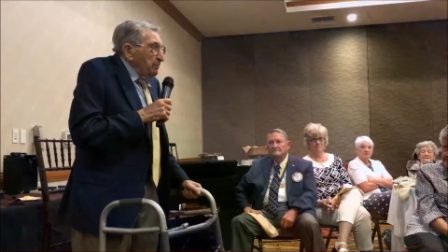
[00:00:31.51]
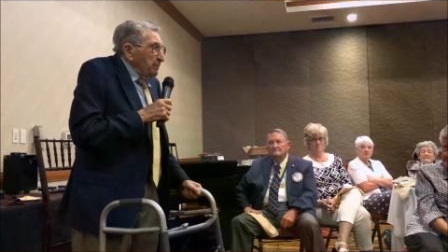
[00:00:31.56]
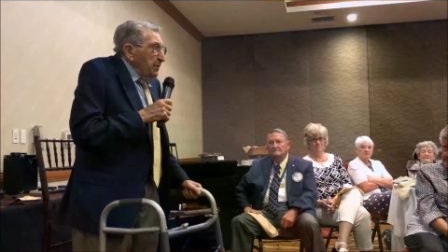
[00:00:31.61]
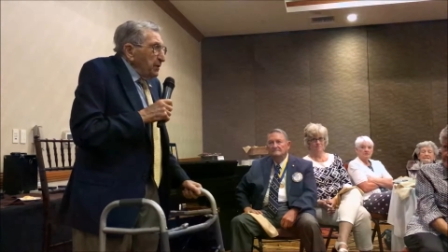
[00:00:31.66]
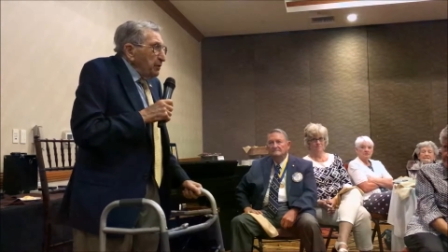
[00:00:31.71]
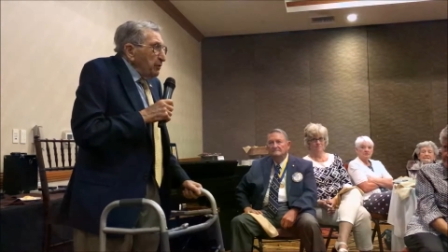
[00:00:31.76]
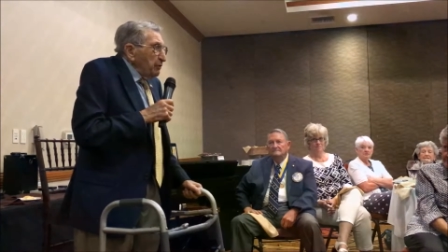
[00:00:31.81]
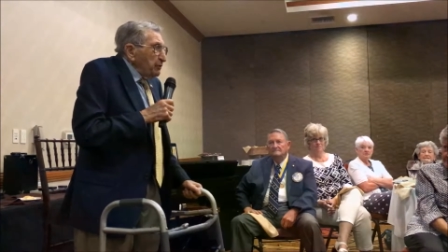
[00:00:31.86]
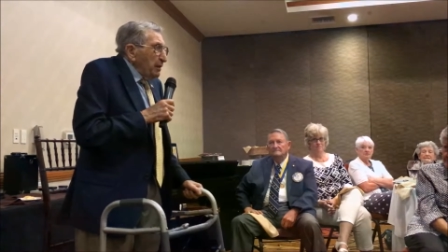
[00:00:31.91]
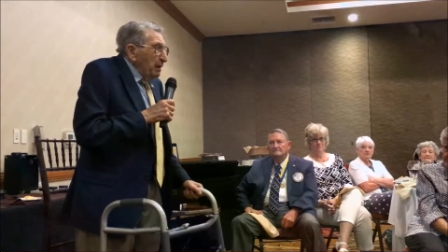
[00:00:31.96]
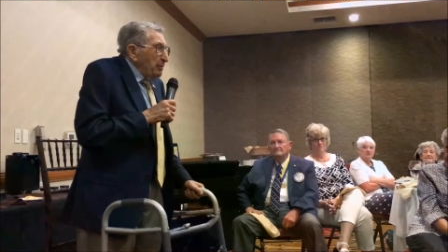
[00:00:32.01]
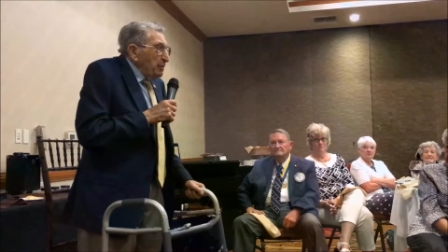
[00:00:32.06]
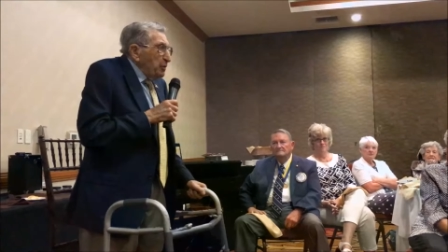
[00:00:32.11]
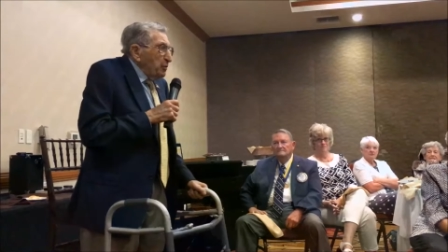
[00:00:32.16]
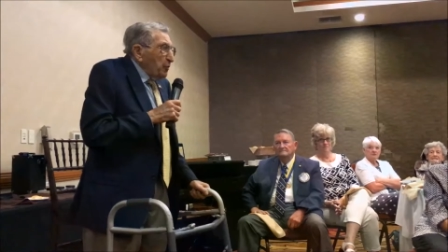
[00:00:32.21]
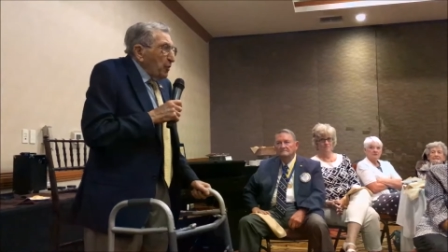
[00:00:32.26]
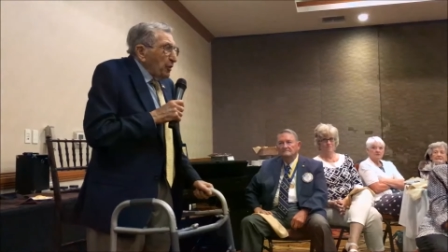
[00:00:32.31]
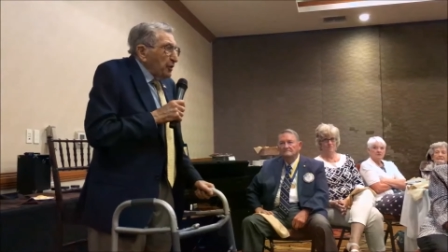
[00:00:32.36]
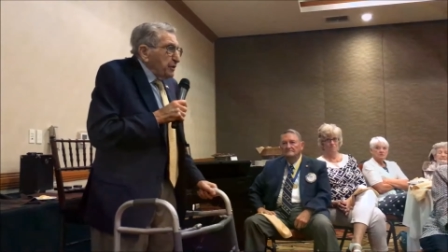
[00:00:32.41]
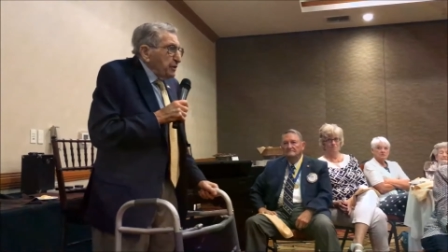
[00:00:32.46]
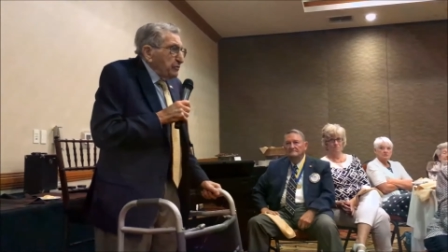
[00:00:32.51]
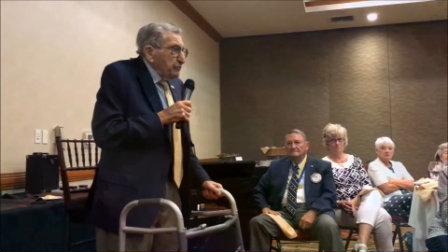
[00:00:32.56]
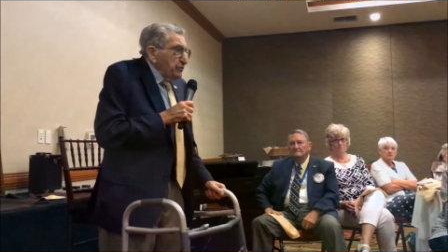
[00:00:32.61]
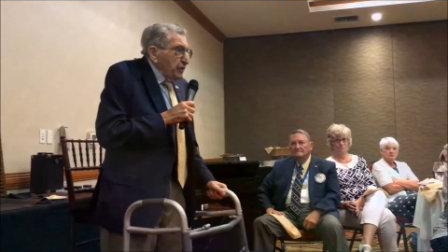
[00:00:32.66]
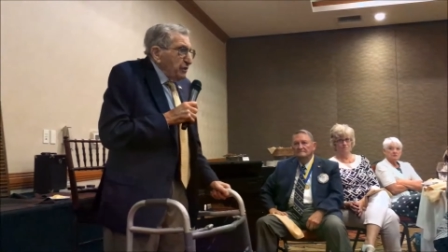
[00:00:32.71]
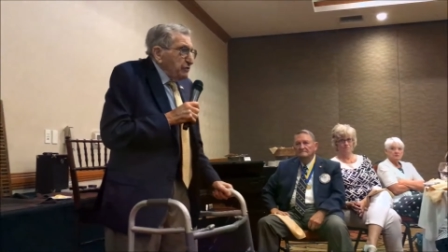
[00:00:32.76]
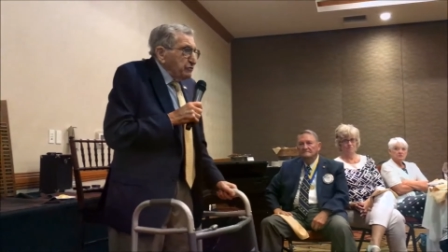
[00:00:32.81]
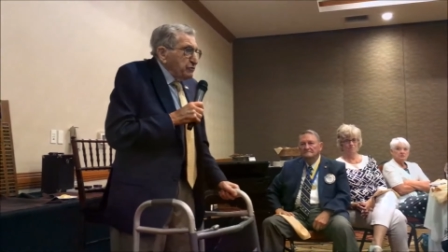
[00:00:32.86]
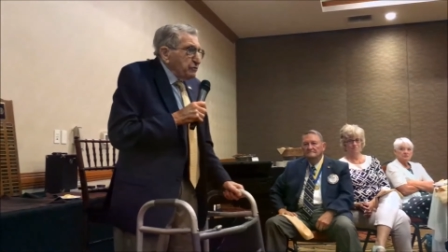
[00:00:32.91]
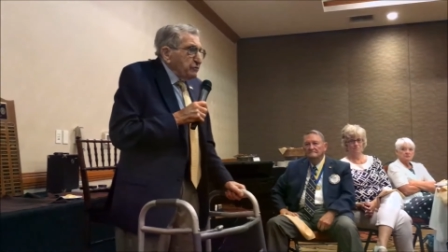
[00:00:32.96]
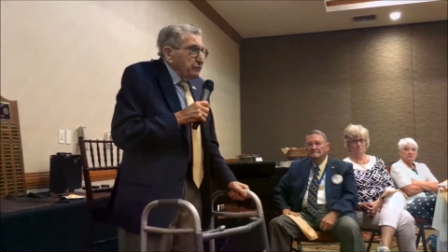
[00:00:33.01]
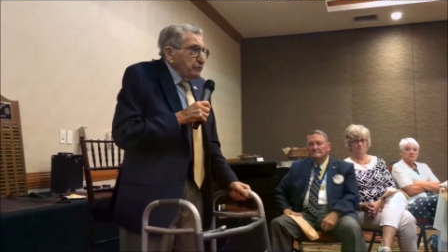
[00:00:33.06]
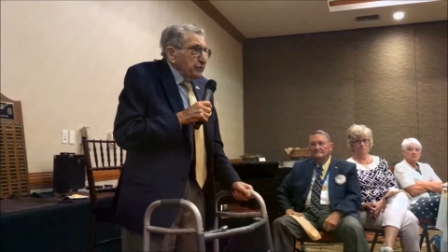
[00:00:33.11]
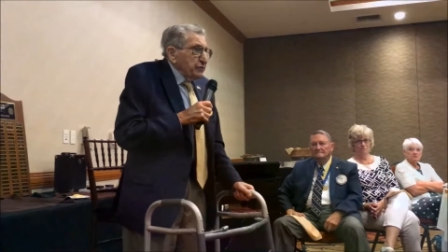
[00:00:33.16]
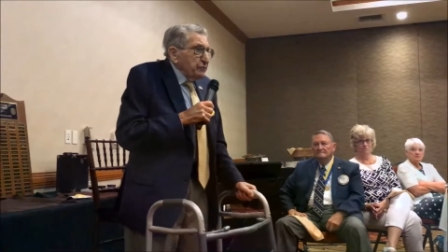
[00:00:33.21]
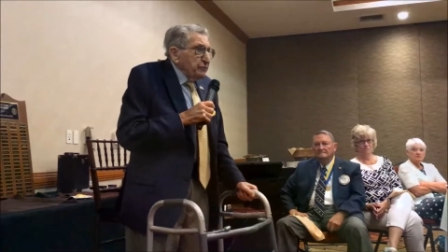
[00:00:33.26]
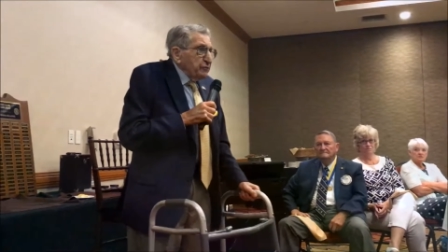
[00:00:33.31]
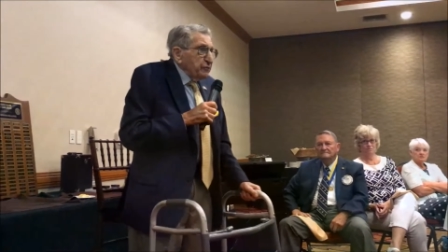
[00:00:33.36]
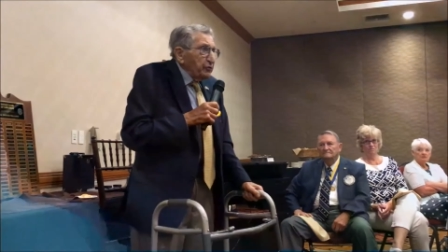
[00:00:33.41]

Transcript: POW organization for a